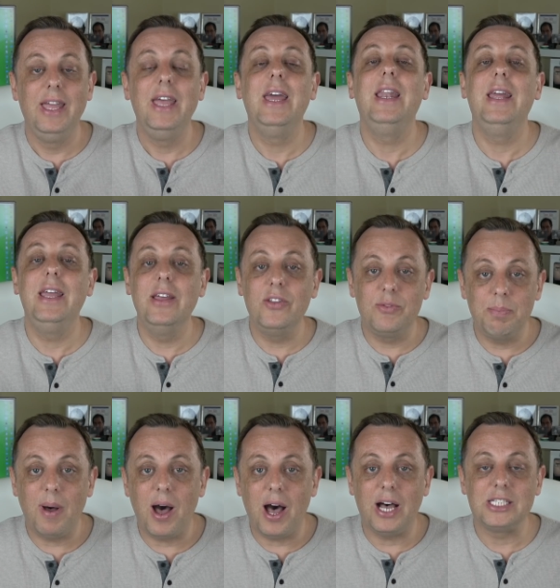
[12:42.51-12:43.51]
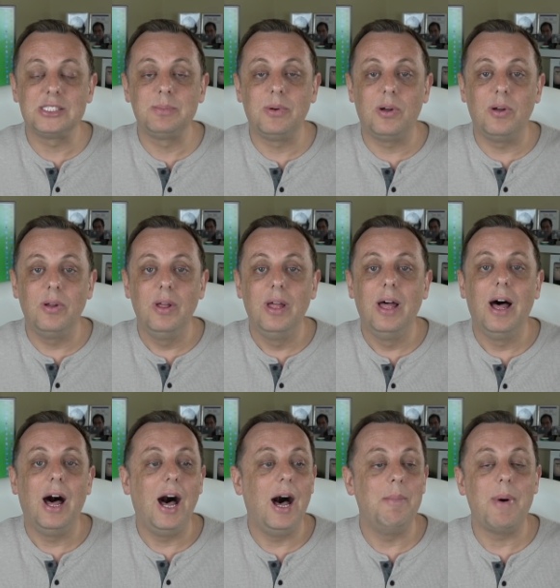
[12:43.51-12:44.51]
It is possible.
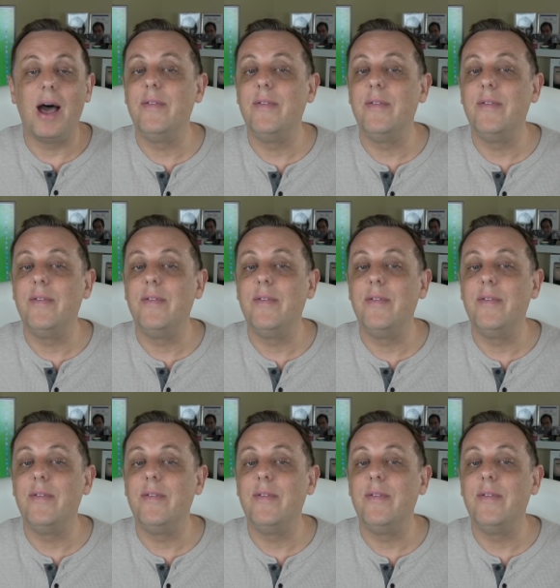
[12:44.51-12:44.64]
Um,